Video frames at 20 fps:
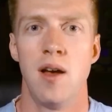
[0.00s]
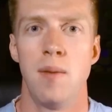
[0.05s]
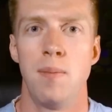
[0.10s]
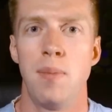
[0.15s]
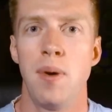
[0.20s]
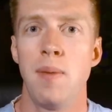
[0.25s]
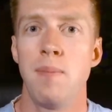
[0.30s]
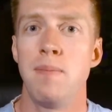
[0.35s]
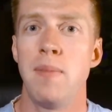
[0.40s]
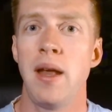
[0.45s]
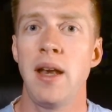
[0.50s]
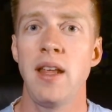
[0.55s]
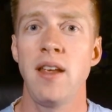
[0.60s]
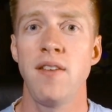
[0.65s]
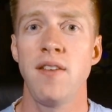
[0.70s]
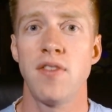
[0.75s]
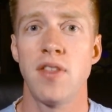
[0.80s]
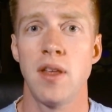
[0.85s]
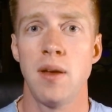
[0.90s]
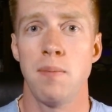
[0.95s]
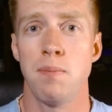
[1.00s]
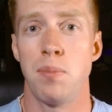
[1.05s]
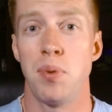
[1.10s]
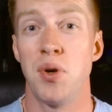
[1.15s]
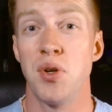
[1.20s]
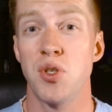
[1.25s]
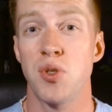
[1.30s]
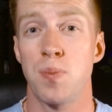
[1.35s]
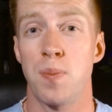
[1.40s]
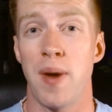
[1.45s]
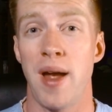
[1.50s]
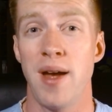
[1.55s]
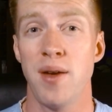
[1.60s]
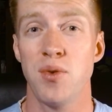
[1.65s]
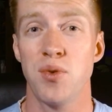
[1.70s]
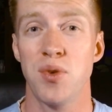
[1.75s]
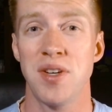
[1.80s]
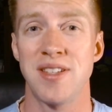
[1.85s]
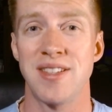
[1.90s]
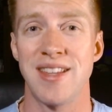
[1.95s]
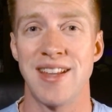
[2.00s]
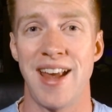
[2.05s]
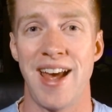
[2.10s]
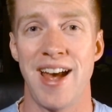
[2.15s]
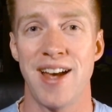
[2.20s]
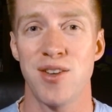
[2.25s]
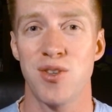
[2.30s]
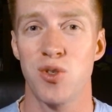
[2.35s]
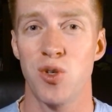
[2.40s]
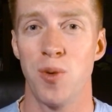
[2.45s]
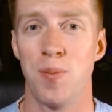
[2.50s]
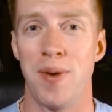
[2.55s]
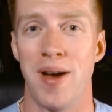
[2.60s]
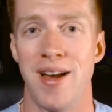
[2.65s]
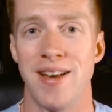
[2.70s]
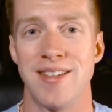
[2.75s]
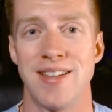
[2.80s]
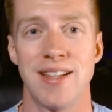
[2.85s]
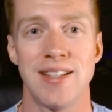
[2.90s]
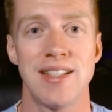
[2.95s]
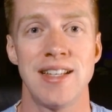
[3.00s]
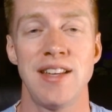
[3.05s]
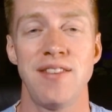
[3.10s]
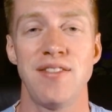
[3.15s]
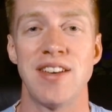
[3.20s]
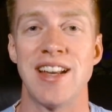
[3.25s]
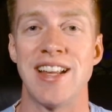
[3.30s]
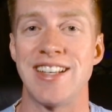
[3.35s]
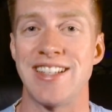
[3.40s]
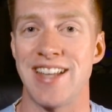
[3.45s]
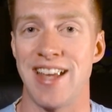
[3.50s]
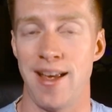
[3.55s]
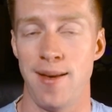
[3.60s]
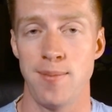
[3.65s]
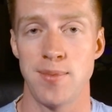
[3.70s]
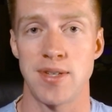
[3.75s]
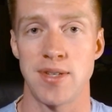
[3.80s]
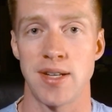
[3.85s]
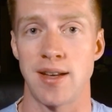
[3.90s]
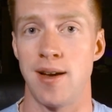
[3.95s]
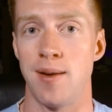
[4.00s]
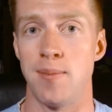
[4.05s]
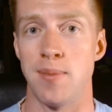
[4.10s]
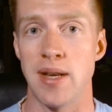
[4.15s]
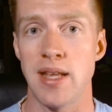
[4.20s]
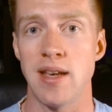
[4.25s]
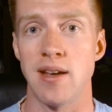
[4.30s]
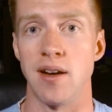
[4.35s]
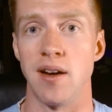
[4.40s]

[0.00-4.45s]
but many of them push boundaries that Astro Bot doesn't even attempt to come near.